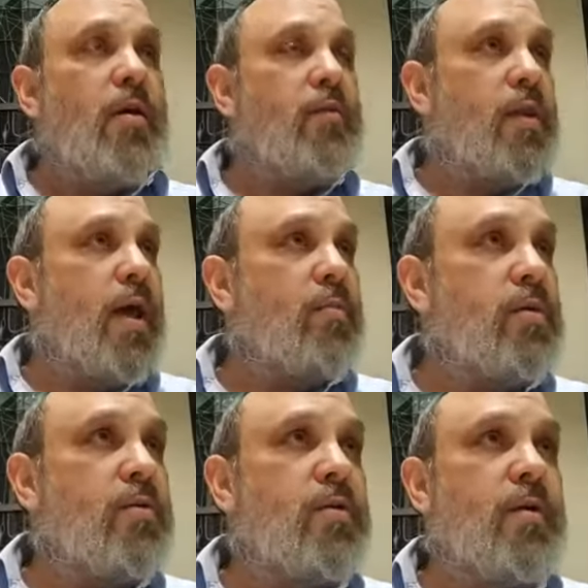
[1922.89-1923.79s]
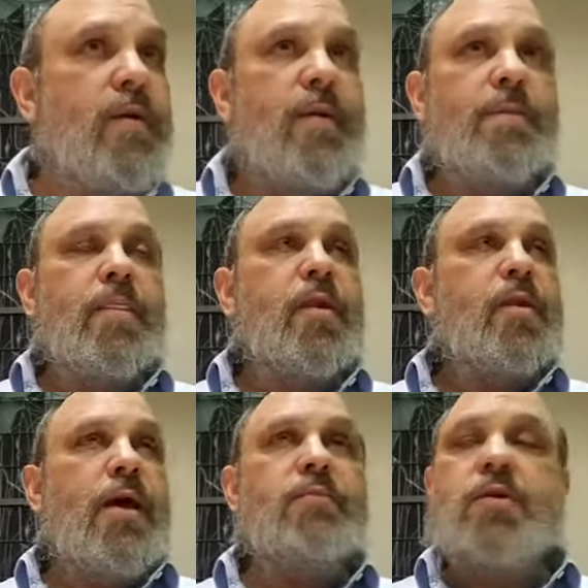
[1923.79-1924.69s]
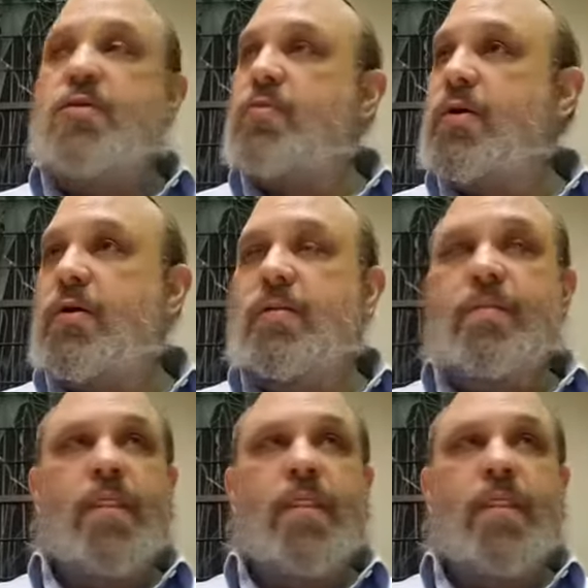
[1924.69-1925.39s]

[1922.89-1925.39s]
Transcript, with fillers: heavy tablets. The tablets were